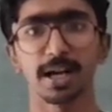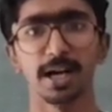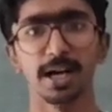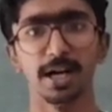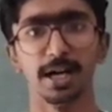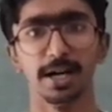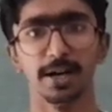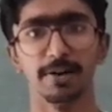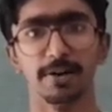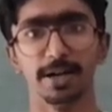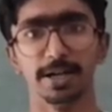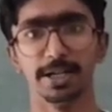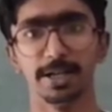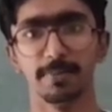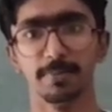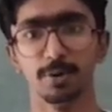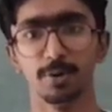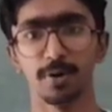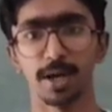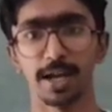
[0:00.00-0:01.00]

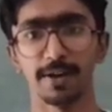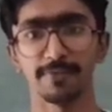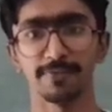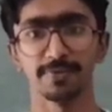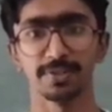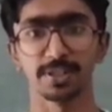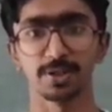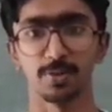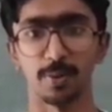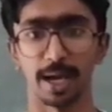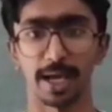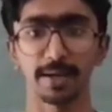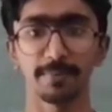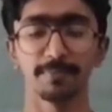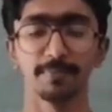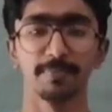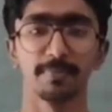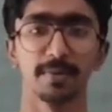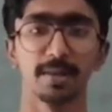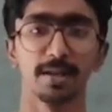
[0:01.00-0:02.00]
WF
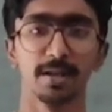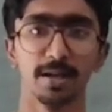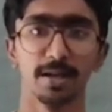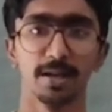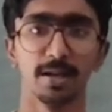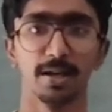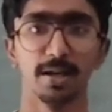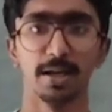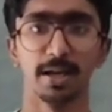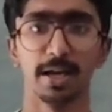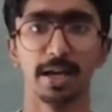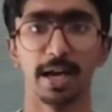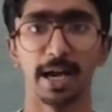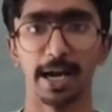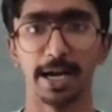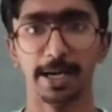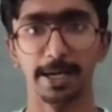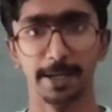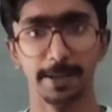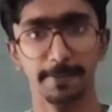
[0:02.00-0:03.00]
square,
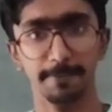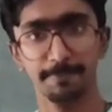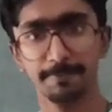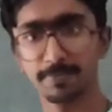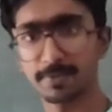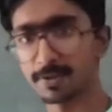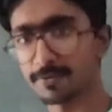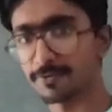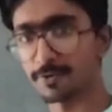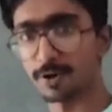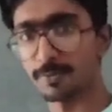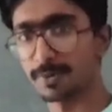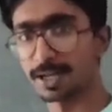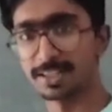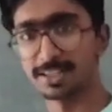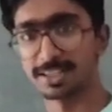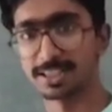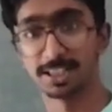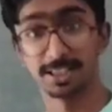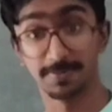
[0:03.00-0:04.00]
and the
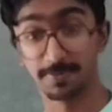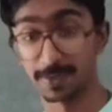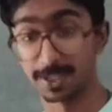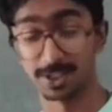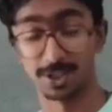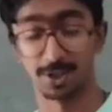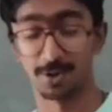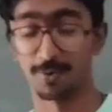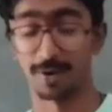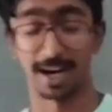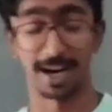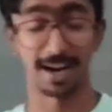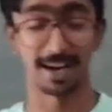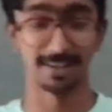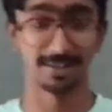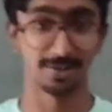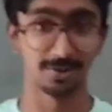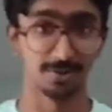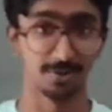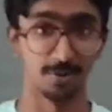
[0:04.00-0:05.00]
formula just is pasted over. I
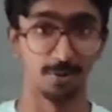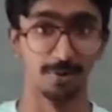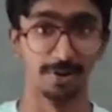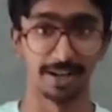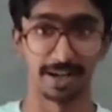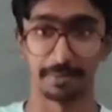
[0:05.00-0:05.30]
don't